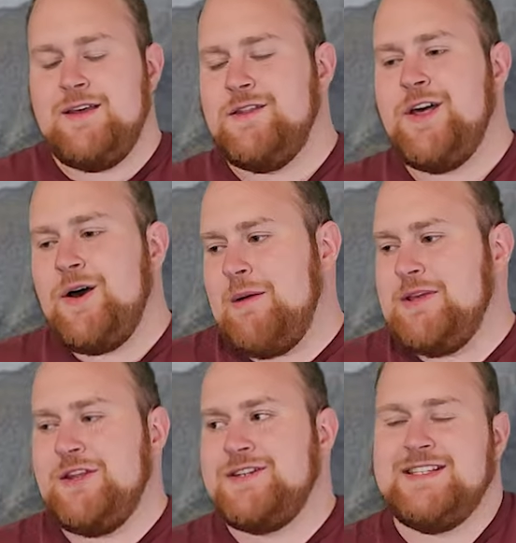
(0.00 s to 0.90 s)
Though, I mean,
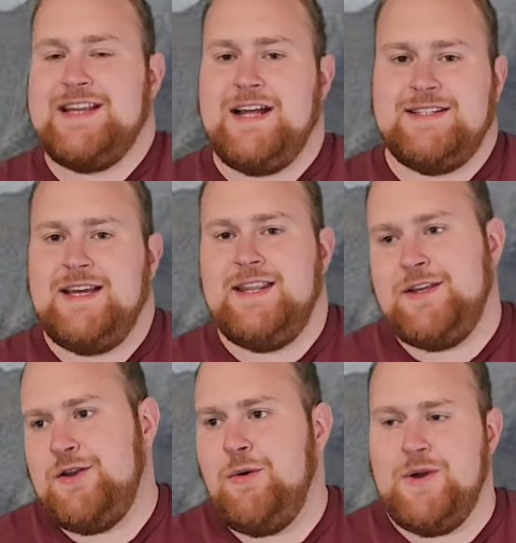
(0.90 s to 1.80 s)
there's the downside, like,
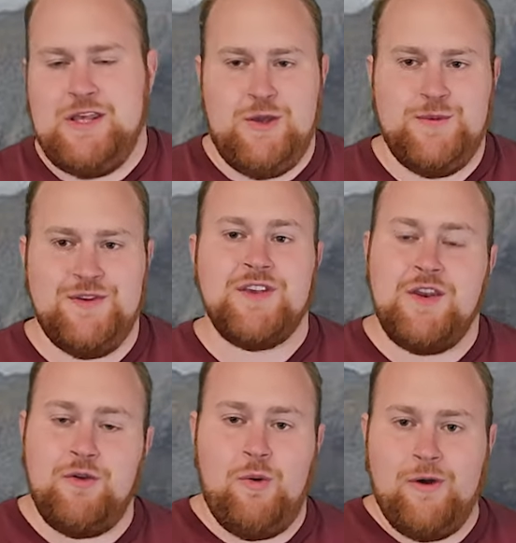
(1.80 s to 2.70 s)
you don't want to use this
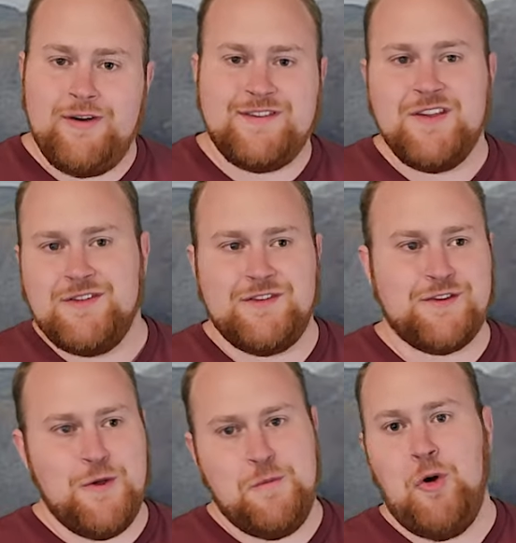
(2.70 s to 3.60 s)
indoors, because it's
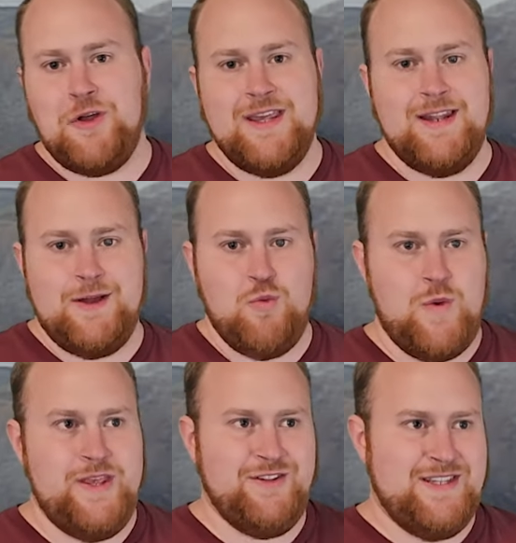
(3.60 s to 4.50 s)
too bulky to, like,
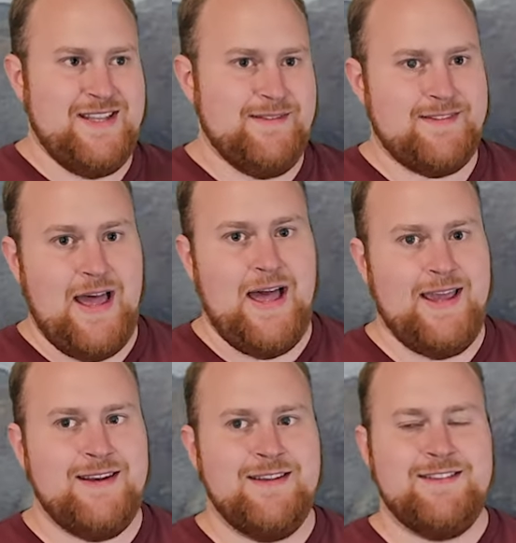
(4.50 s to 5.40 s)
wield
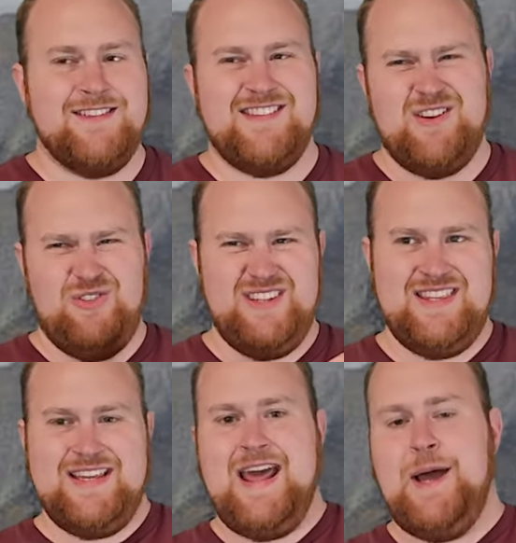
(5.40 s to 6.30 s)
inside, so it's, like, only,
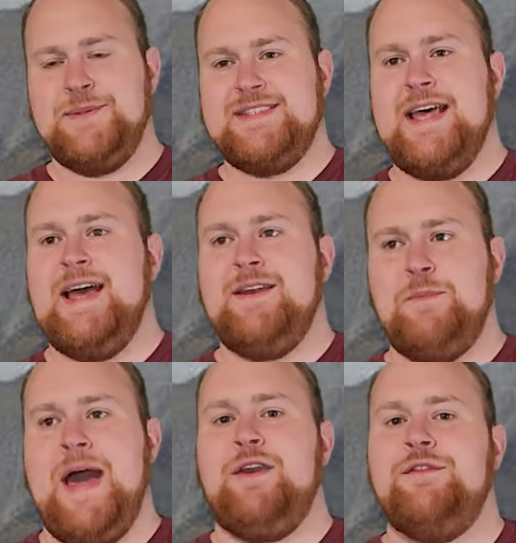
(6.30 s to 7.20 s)
like, an outside
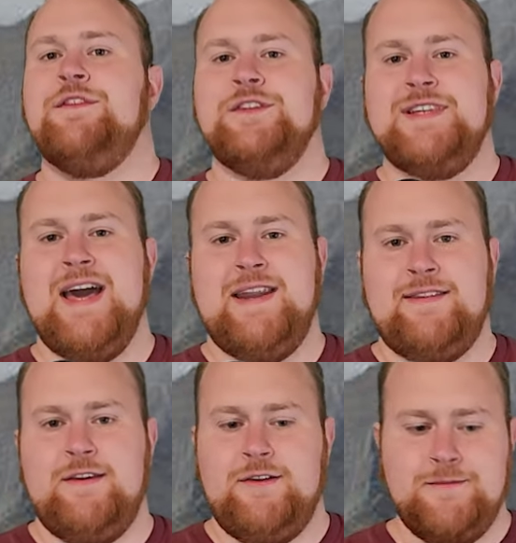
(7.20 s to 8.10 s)
battlefield kind of
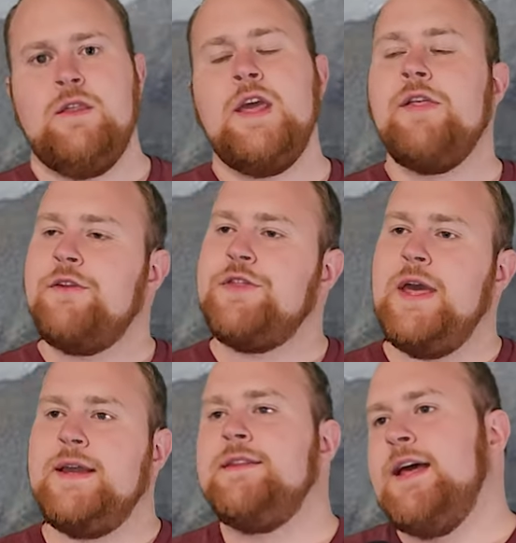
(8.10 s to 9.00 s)
deal. The other
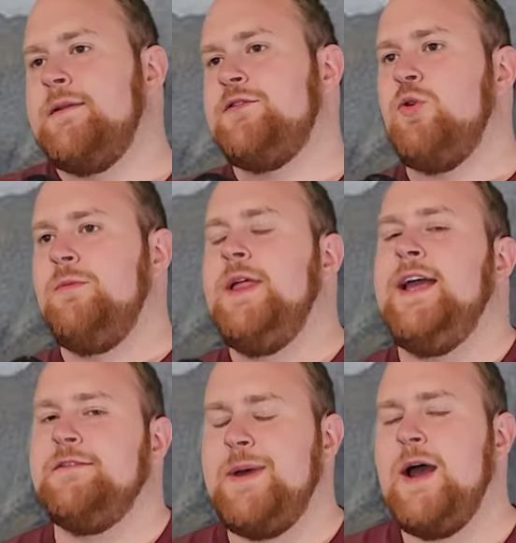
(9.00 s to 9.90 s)
thing that Stormlight
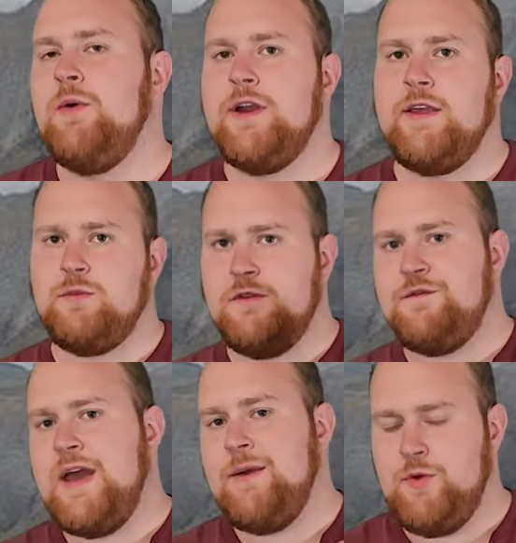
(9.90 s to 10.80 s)
is powered is with
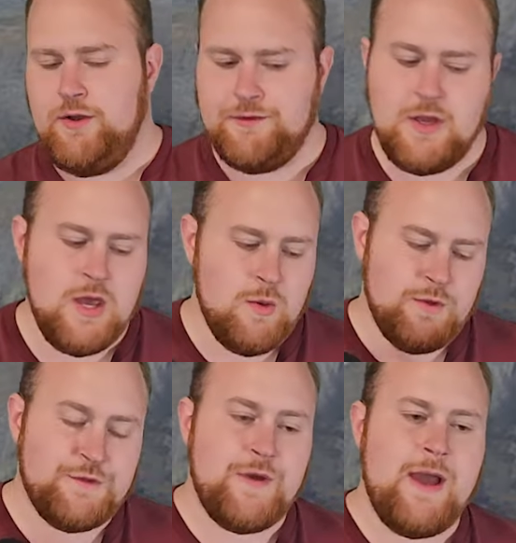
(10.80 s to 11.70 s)
Fabrials,
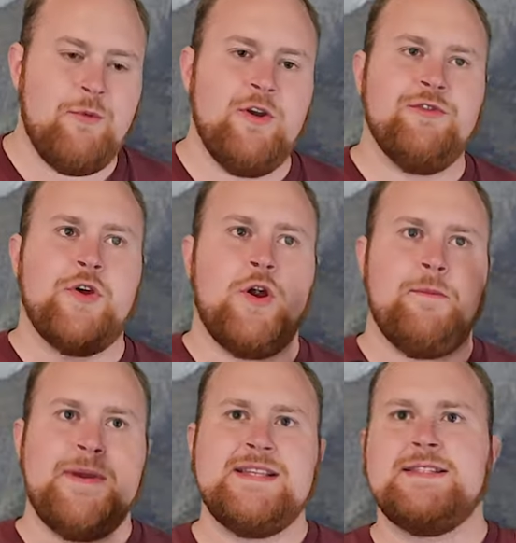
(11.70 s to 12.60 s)
which Fabrials are
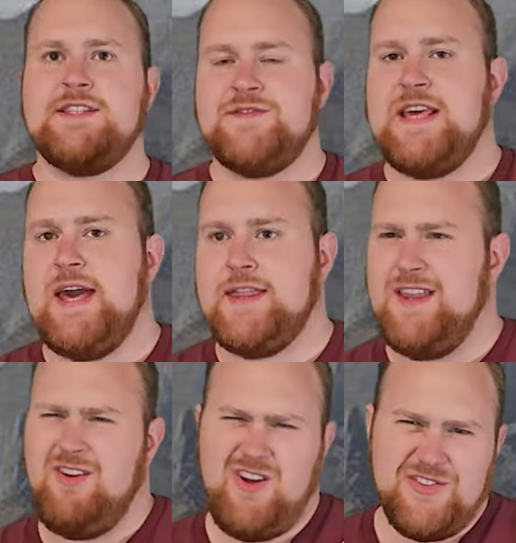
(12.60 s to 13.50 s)
pieces of tech that
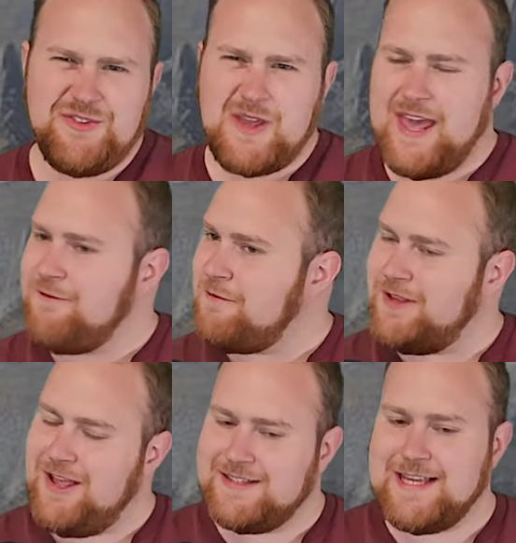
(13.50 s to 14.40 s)
also came from a
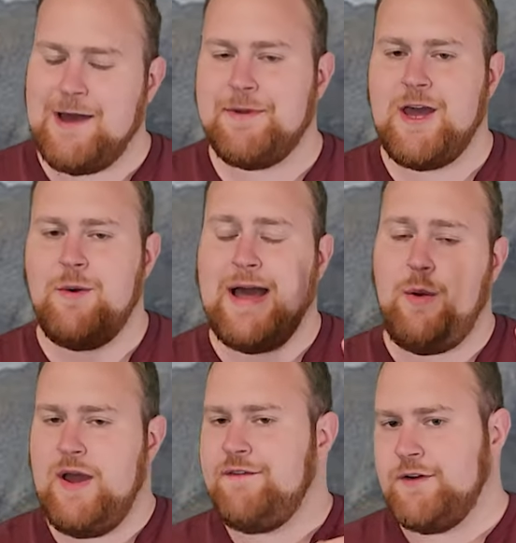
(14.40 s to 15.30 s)
long time ago.
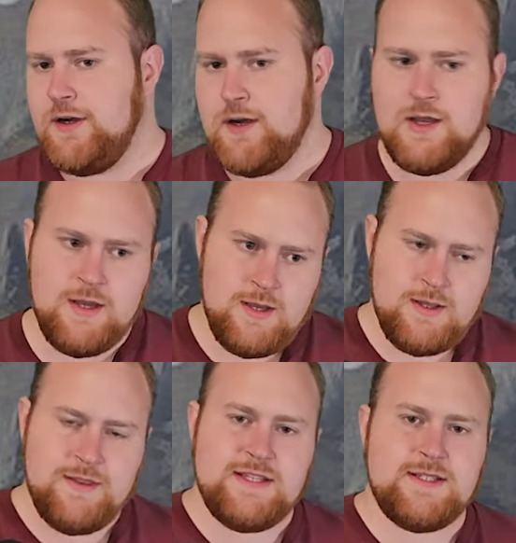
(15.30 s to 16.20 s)
However,
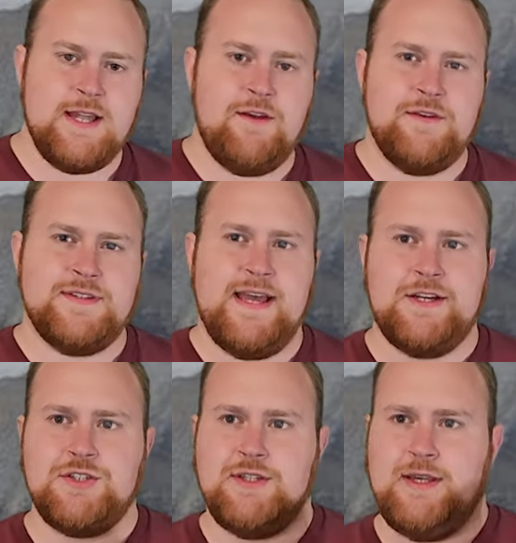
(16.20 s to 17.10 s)
this stuff is
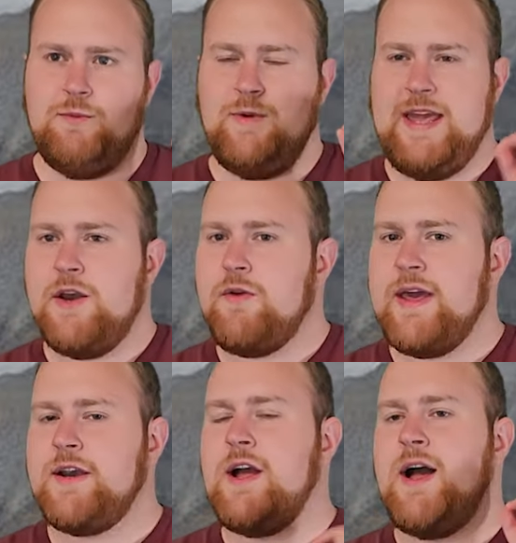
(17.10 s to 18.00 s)
actually
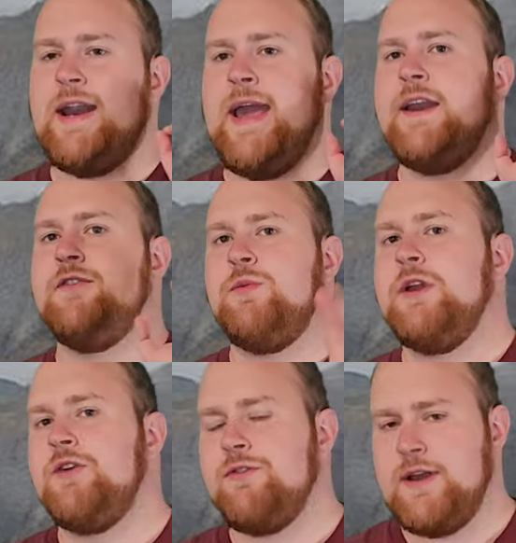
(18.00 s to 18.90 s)
iterated on and is
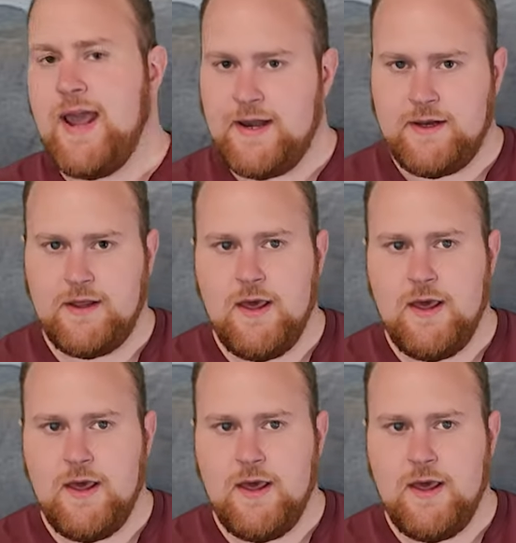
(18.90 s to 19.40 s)
recreated.